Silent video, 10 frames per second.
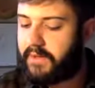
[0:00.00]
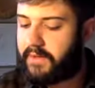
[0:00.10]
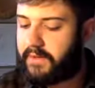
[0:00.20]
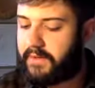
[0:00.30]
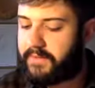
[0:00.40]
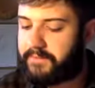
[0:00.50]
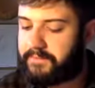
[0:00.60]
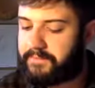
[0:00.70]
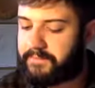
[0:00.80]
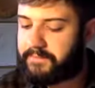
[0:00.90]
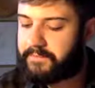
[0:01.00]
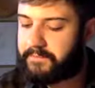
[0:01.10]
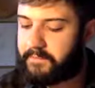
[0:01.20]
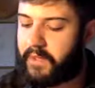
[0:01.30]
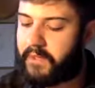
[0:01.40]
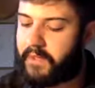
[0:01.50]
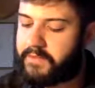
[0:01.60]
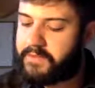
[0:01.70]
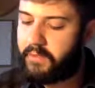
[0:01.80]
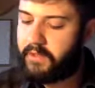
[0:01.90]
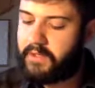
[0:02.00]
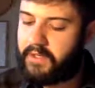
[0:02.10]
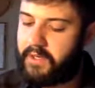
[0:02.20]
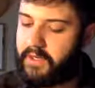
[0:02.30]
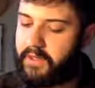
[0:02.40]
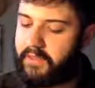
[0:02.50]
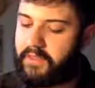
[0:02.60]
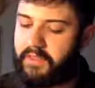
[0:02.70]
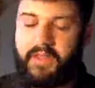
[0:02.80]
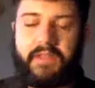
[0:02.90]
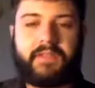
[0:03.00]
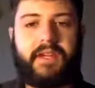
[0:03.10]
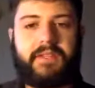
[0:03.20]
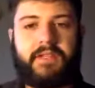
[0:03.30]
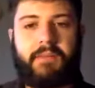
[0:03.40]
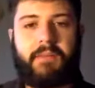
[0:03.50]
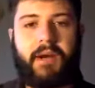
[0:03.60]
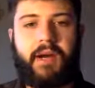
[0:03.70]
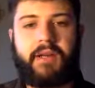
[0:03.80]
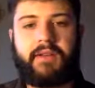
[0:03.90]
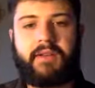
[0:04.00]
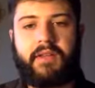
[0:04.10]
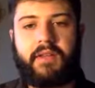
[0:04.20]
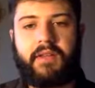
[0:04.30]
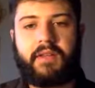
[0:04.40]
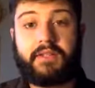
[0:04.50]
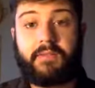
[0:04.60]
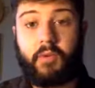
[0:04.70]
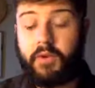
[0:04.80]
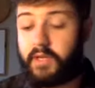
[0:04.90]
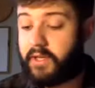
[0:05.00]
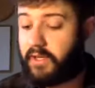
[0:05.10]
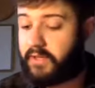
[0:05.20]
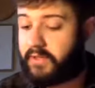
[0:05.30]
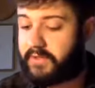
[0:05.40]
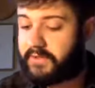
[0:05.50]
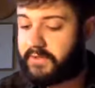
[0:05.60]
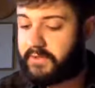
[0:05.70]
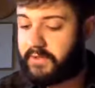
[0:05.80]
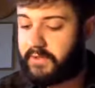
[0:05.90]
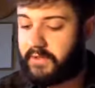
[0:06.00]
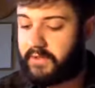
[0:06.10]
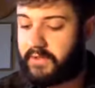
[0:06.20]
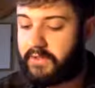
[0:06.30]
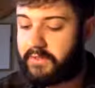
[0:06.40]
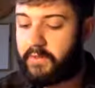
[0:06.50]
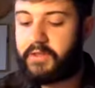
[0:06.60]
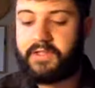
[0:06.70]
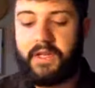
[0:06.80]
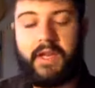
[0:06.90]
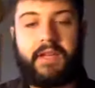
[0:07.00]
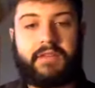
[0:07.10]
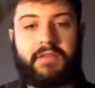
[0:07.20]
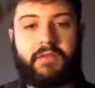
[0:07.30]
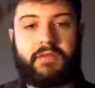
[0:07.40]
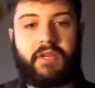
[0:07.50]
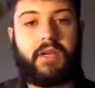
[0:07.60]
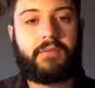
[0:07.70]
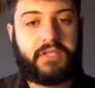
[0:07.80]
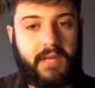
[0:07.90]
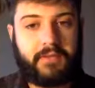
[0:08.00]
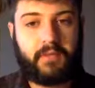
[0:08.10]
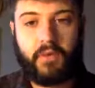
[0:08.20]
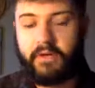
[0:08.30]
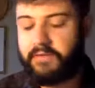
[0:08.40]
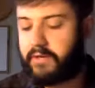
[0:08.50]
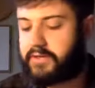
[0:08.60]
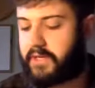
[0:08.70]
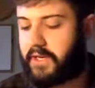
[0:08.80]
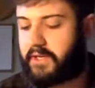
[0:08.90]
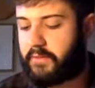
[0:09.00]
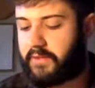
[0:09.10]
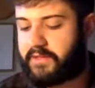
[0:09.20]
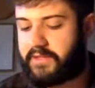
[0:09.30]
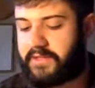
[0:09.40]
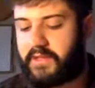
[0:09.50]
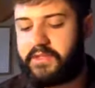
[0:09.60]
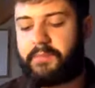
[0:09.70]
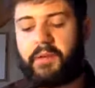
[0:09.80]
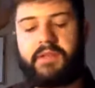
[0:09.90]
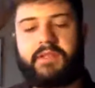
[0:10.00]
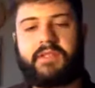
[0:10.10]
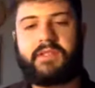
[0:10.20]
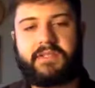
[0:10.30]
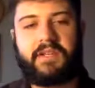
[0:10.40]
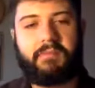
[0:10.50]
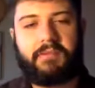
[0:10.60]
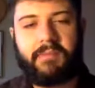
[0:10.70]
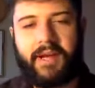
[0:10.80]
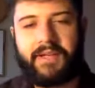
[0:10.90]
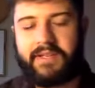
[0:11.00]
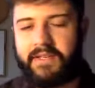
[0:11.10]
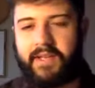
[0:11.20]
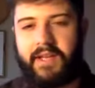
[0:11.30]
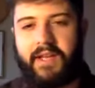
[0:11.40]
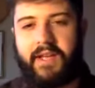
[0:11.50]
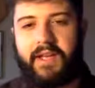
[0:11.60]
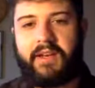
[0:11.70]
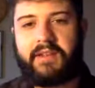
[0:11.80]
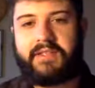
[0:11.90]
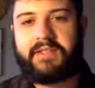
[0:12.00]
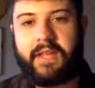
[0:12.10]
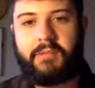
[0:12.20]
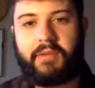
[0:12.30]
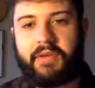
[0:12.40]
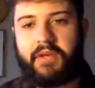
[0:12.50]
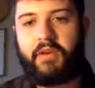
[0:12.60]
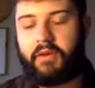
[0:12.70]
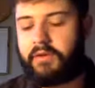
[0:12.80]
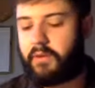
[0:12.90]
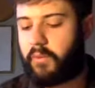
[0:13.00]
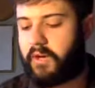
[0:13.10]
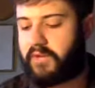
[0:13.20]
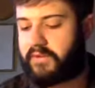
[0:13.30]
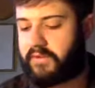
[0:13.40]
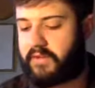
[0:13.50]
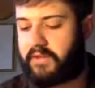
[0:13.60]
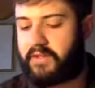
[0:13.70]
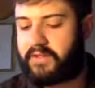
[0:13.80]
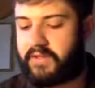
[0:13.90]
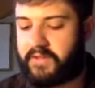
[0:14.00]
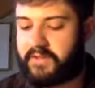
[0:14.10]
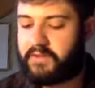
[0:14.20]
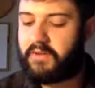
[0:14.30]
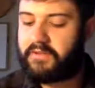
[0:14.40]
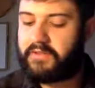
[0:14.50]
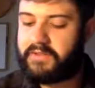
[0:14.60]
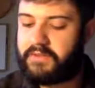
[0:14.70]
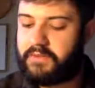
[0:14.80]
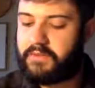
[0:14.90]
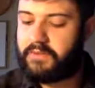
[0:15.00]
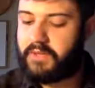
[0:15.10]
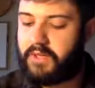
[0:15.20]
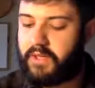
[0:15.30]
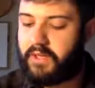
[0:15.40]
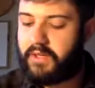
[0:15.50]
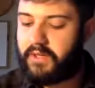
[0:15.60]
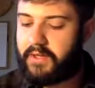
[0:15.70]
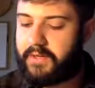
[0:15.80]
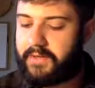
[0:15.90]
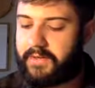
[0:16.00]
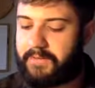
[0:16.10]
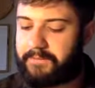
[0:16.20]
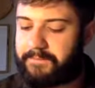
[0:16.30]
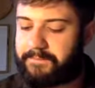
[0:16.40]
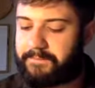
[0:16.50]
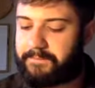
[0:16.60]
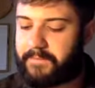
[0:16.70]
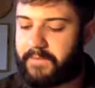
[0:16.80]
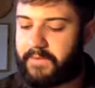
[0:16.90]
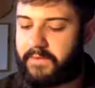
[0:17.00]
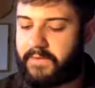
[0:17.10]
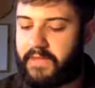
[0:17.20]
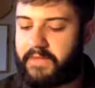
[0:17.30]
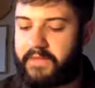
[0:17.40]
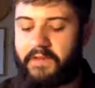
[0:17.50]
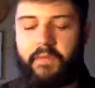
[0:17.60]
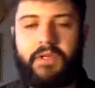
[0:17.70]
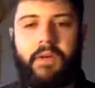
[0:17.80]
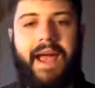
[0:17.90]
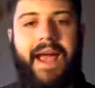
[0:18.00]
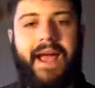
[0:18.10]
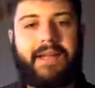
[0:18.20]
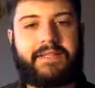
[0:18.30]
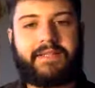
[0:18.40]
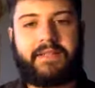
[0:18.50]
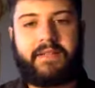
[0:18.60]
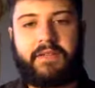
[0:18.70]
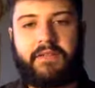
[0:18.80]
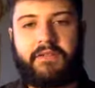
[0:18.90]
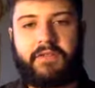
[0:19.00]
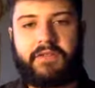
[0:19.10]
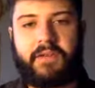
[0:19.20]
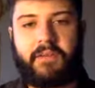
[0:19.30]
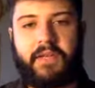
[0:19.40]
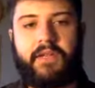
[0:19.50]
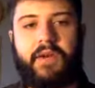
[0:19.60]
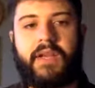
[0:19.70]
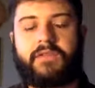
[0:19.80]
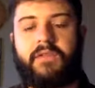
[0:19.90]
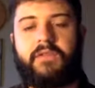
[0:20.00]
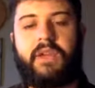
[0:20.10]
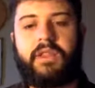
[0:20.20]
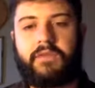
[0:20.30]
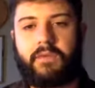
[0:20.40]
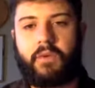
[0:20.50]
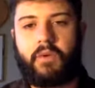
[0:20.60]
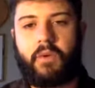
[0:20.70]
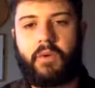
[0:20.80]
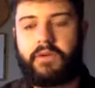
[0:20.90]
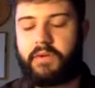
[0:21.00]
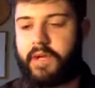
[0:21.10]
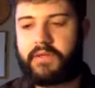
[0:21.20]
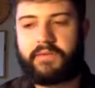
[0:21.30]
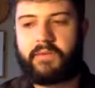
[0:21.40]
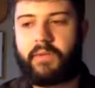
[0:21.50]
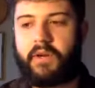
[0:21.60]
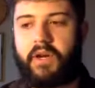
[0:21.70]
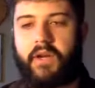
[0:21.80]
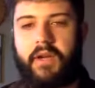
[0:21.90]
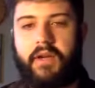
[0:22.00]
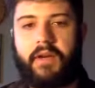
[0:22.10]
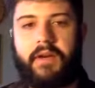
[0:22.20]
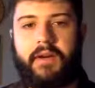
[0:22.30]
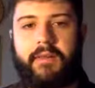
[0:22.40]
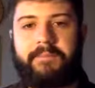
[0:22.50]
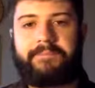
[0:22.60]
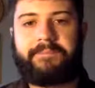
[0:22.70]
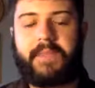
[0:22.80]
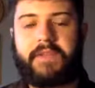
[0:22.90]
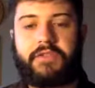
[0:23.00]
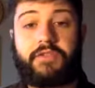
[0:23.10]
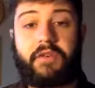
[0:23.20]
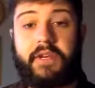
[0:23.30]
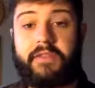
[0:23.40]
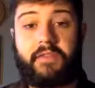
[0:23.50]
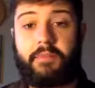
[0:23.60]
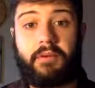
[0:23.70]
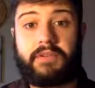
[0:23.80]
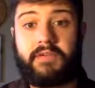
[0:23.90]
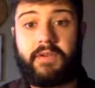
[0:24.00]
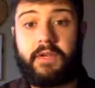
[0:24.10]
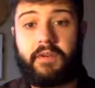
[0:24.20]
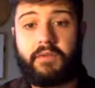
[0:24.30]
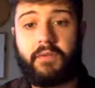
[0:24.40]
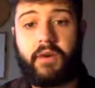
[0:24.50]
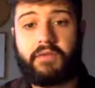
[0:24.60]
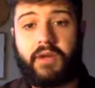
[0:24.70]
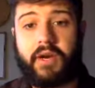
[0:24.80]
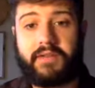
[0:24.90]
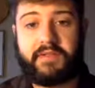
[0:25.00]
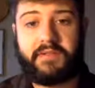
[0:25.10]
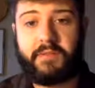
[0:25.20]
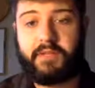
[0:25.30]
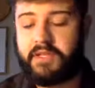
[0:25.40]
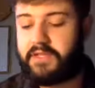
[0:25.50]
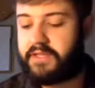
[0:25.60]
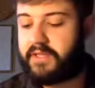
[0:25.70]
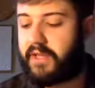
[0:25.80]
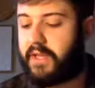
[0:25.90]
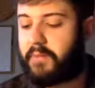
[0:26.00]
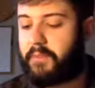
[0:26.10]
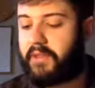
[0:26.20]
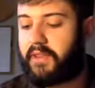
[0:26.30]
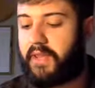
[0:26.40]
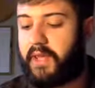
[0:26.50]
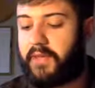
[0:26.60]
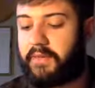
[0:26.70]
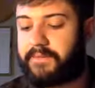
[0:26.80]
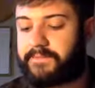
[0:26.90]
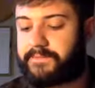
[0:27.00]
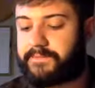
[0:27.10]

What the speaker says: But I love this part, and the thing that's catching my mind this morning is verse 8. So James chapter 1, verse 8, where it says, "Such a person is double-minded and unstable in all their ways." And he's saying this in reference to the idea of when you ask for something, you ask for faith from the Lord, you ask for strength to persevere throughout trials and tribulations, but then